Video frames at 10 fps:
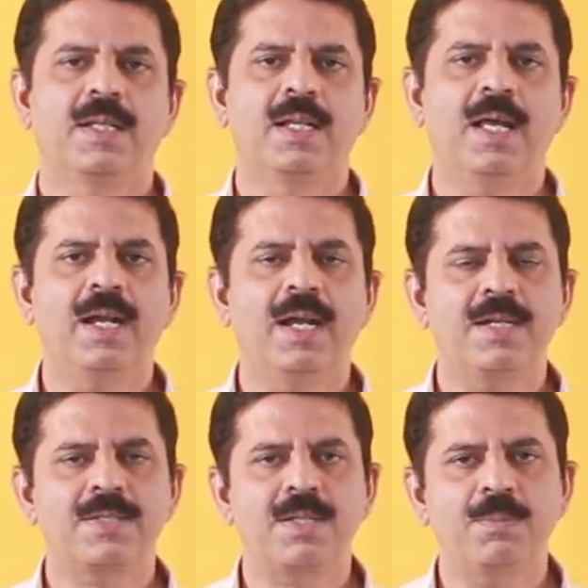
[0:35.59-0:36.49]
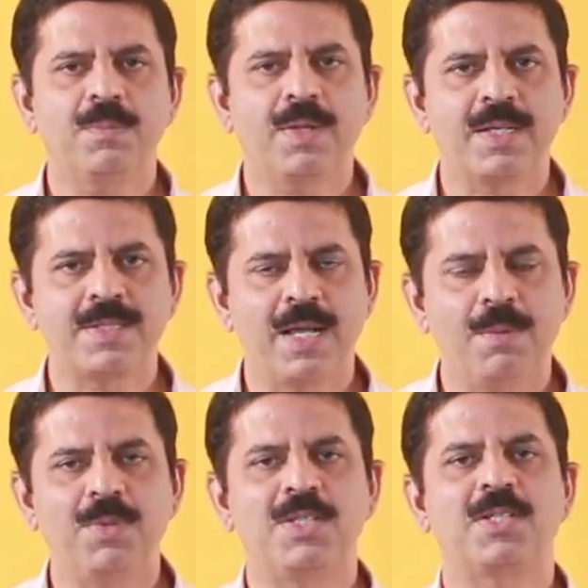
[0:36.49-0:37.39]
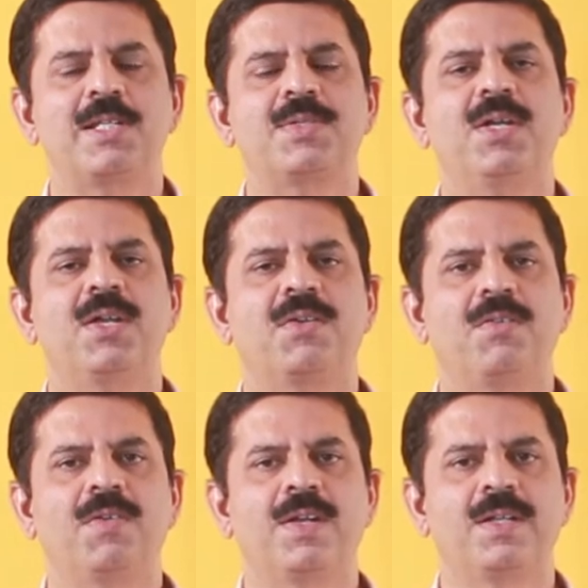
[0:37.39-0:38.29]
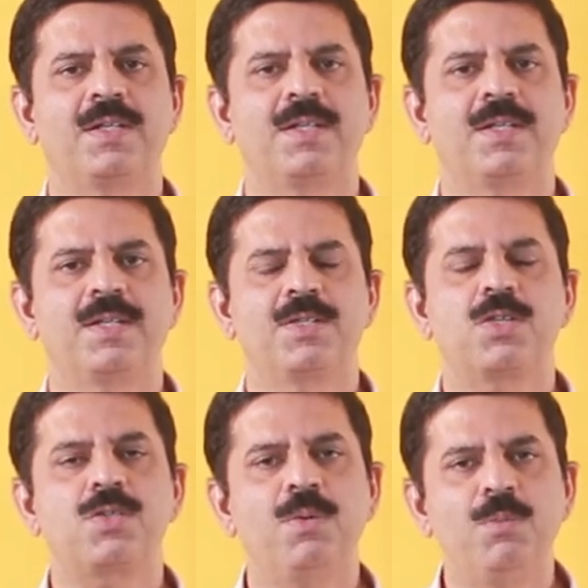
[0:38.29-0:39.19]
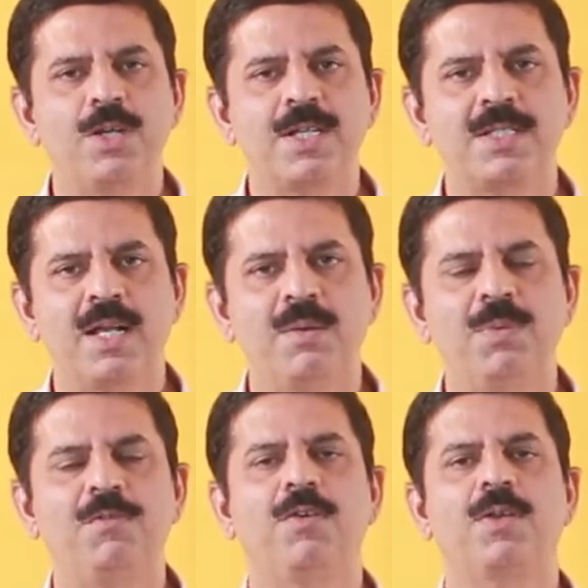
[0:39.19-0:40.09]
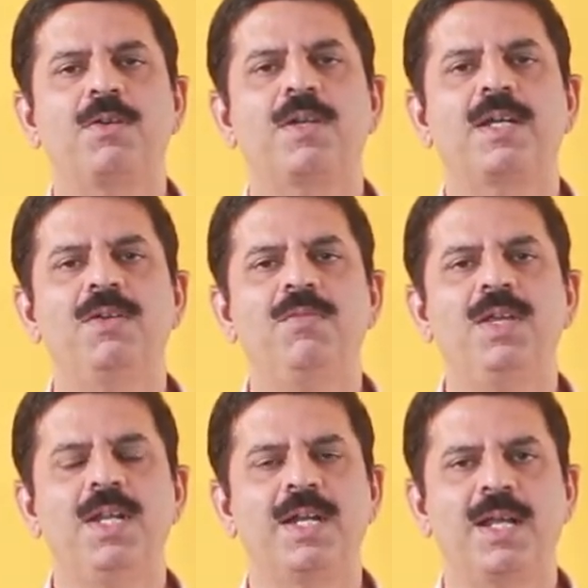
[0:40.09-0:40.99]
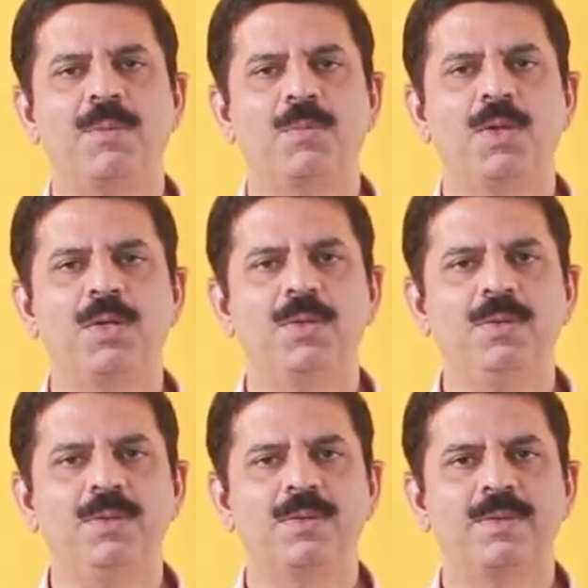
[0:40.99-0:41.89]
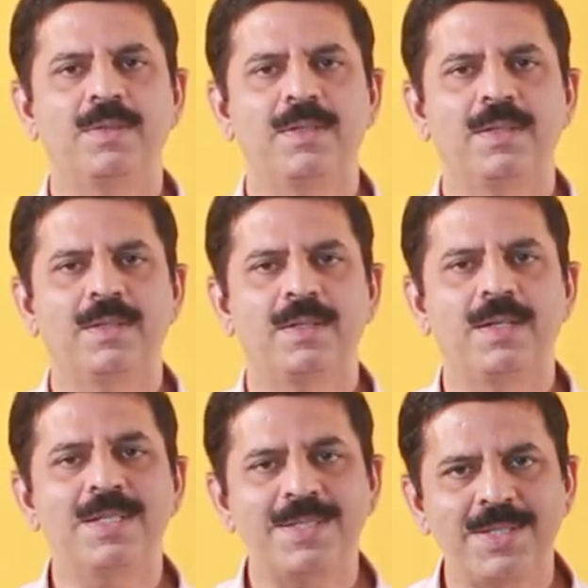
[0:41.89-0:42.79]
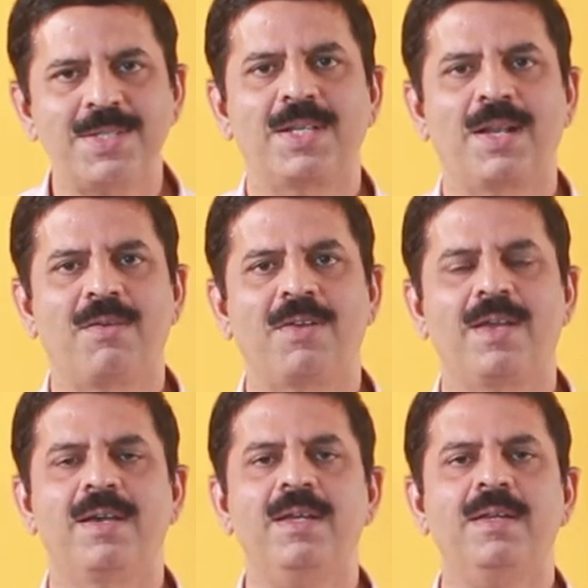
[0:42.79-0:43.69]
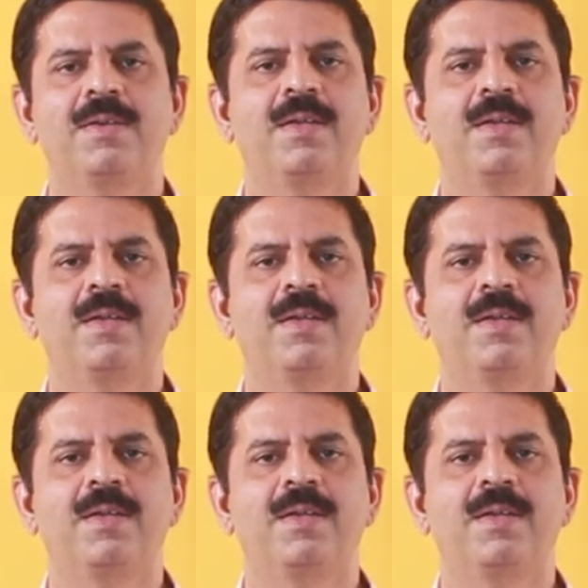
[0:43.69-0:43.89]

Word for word: Now, and some examples also I have given. So, some more example for your convenient I am going to discussing now here.